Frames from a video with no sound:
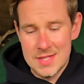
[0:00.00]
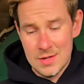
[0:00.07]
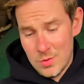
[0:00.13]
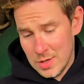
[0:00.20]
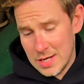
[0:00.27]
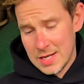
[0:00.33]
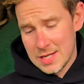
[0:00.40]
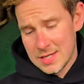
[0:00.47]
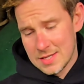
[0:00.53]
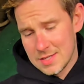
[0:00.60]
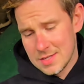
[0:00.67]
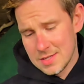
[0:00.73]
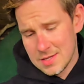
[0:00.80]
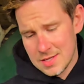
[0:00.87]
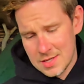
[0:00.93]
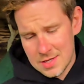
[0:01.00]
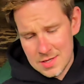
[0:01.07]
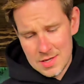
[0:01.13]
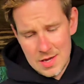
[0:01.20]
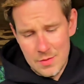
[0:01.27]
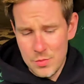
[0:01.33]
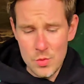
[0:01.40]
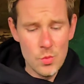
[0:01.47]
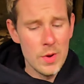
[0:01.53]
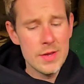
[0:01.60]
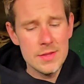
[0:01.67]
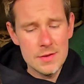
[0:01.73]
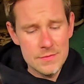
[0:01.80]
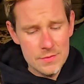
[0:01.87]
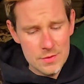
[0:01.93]
Well, I've been
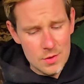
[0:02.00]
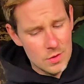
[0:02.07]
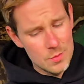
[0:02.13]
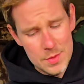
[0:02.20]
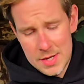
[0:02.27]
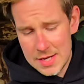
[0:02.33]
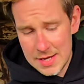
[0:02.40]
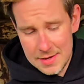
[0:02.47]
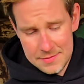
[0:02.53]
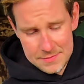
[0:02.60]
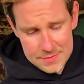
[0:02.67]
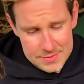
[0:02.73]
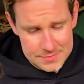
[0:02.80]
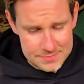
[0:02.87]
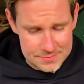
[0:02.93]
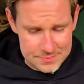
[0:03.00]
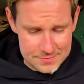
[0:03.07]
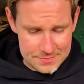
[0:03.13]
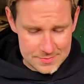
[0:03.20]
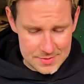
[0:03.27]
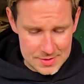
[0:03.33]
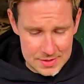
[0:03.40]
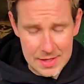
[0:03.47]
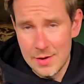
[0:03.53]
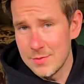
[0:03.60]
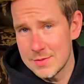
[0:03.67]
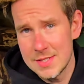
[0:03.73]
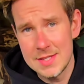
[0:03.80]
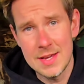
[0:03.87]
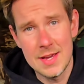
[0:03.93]
waiting for you all my life. Now
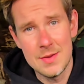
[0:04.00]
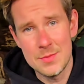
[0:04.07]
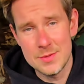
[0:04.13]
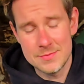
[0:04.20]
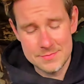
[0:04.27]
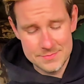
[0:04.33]
is the time.